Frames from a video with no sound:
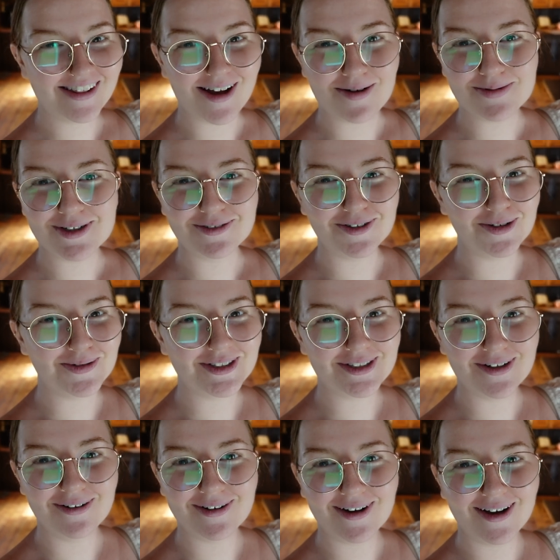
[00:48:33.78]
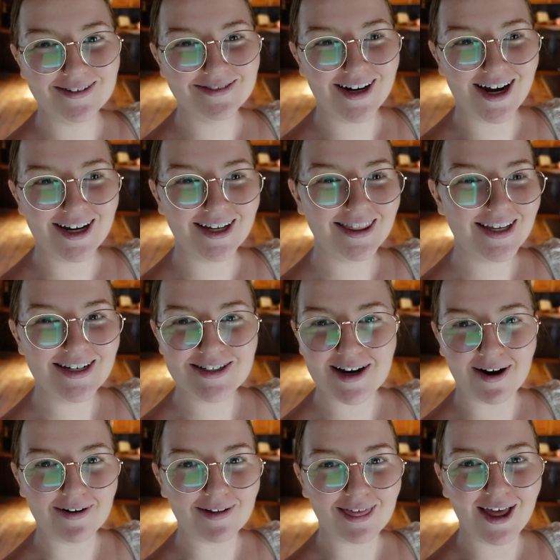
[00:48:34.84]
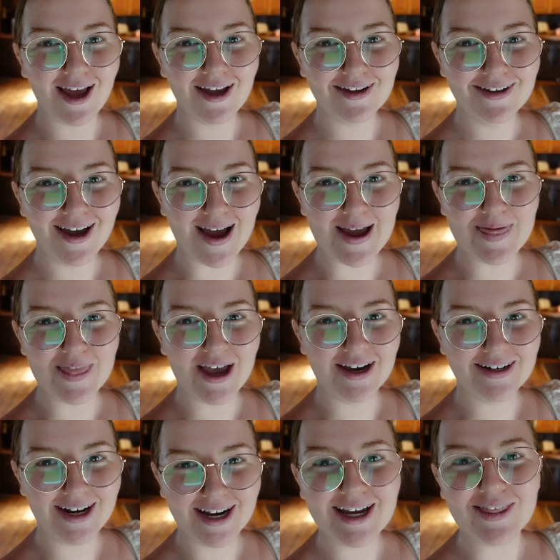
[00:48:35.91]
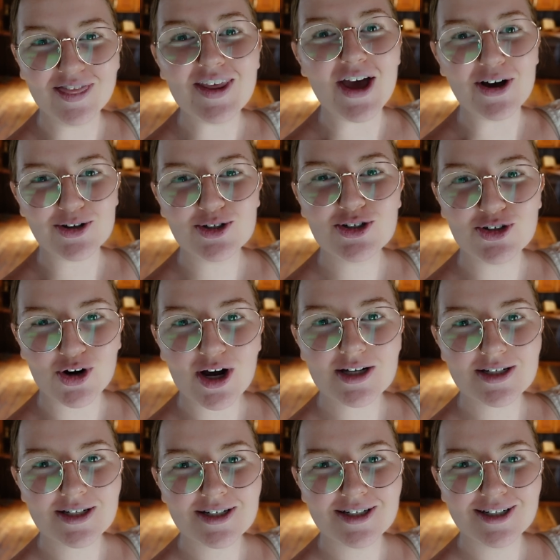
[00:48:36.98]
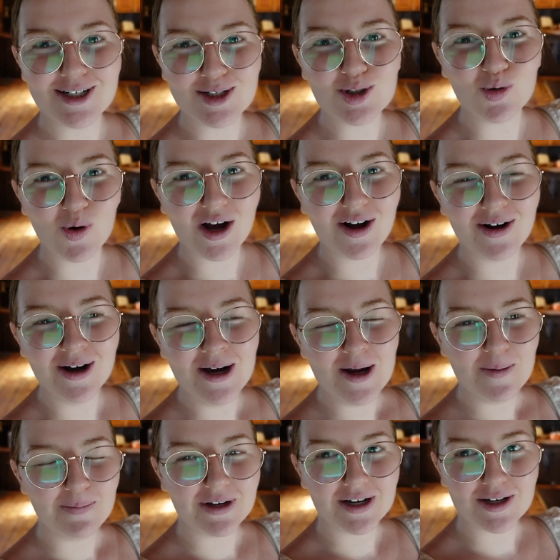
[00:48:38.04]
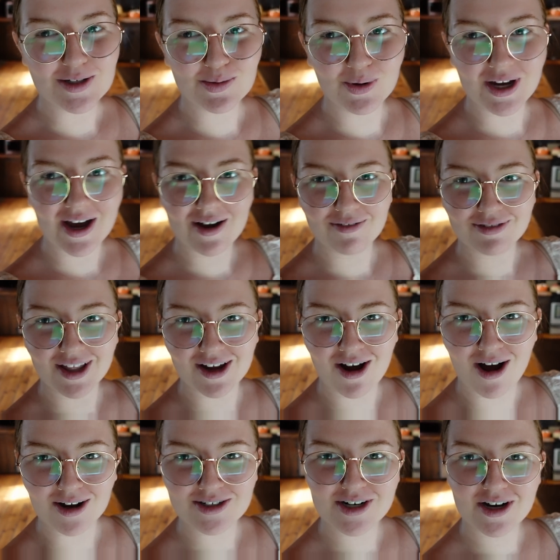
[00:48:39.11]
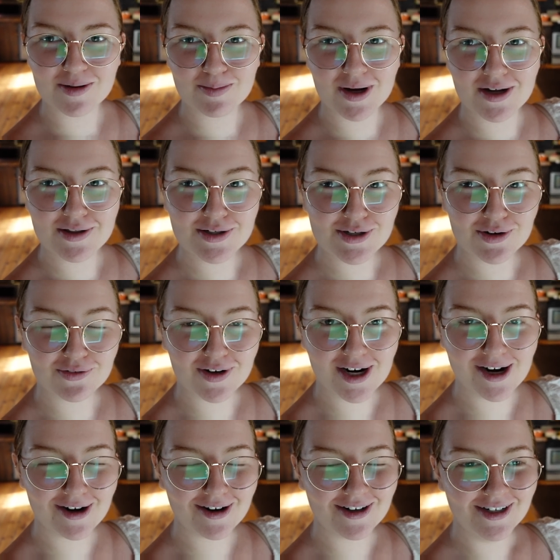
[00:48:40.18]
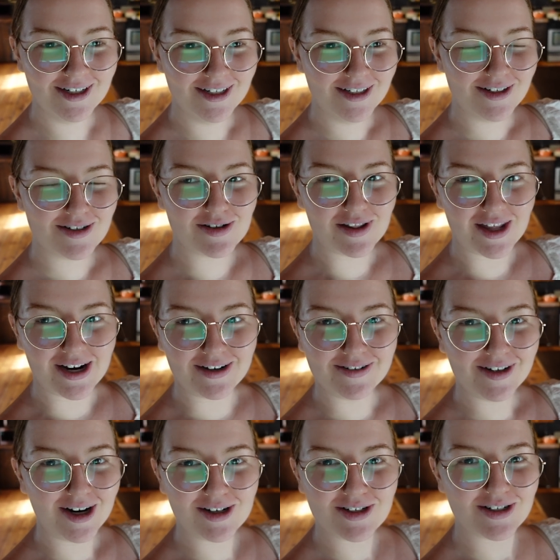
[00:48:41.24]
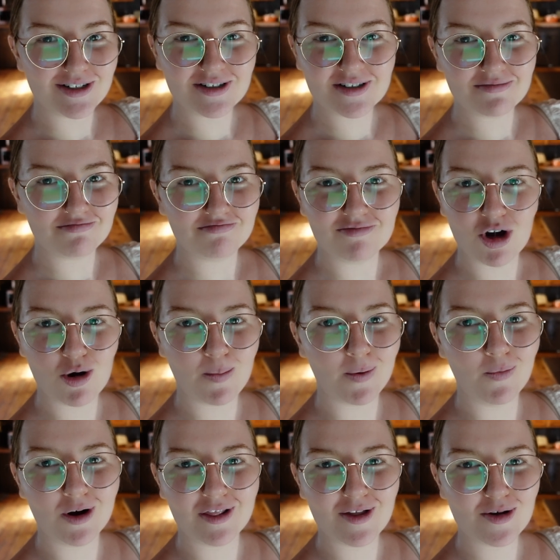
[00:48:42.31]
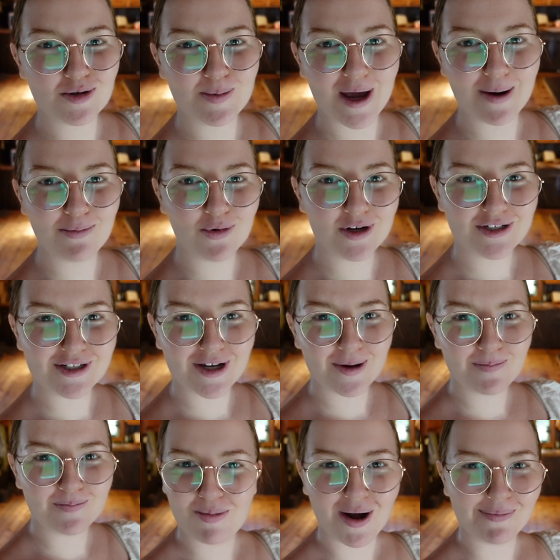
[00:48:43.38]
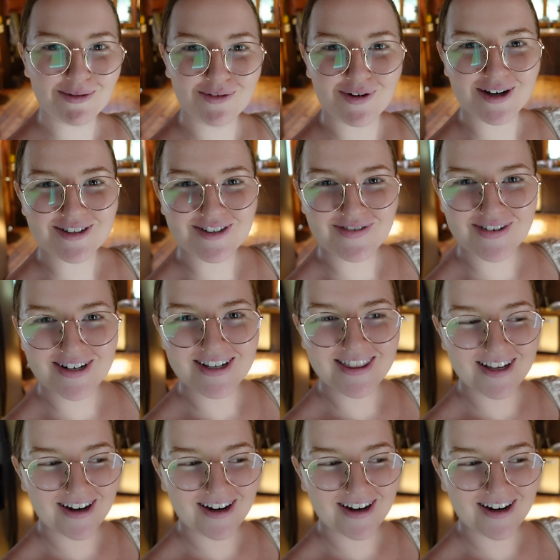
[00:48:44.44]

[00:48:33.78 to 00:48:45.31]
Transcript: lobster roll was so good. I ate the entire thing and then I ate the extras as well because we have like hot dog buns over here. So then I just opened one of those bad boys up, popped the rest of it in